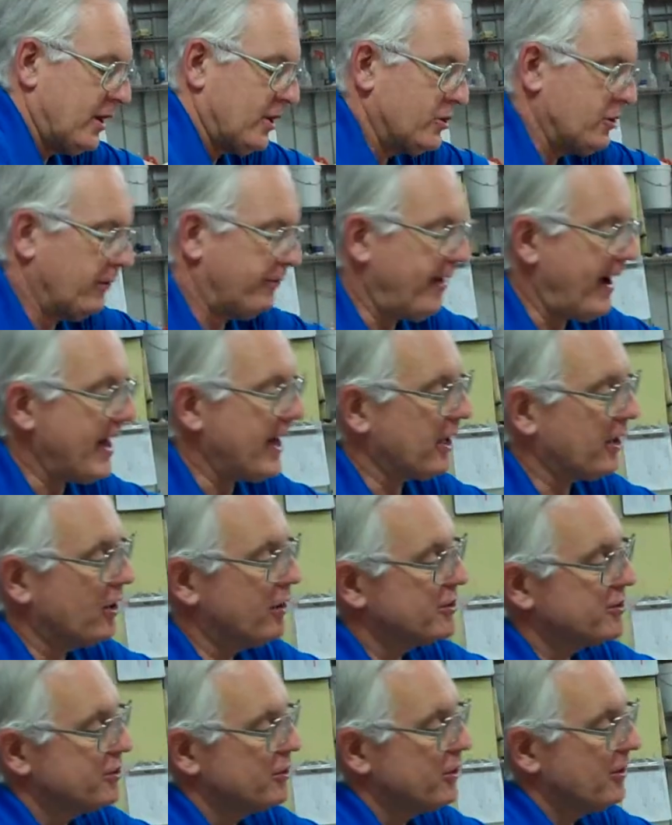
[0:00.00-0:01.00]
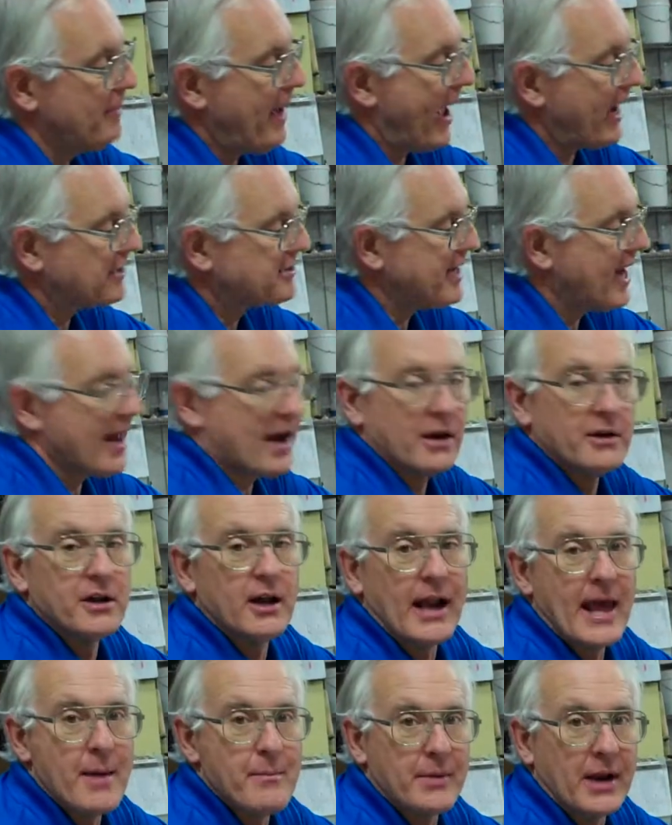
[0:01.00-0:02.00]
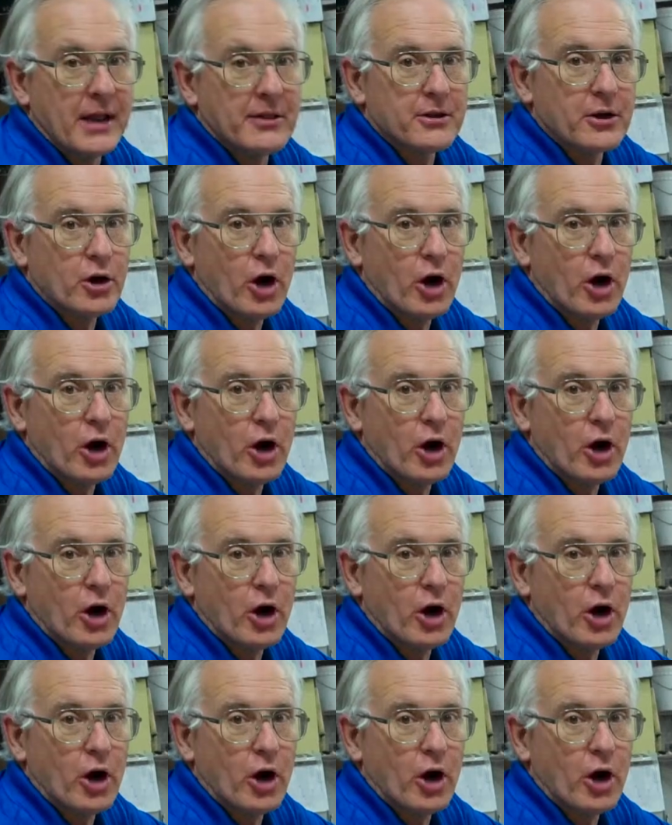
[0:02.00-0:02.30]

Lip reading: You'll find it goes through the backside and delaminate the